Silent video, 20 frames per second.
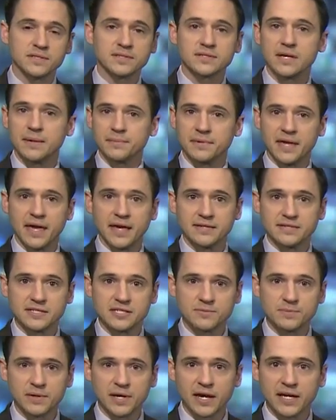in some
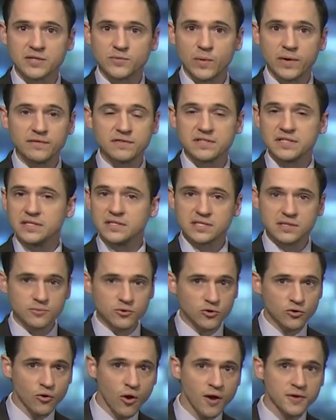cases because we've seen
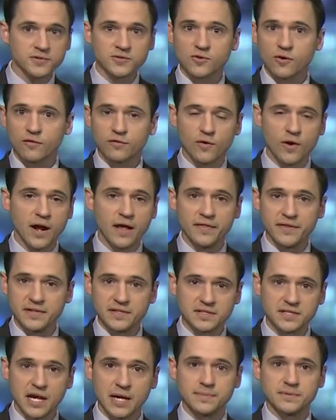some crossover on
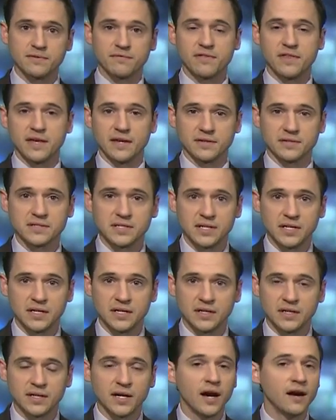these types of things.
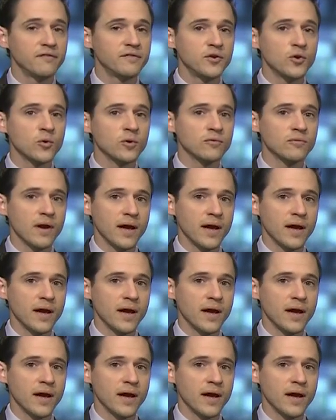A viewer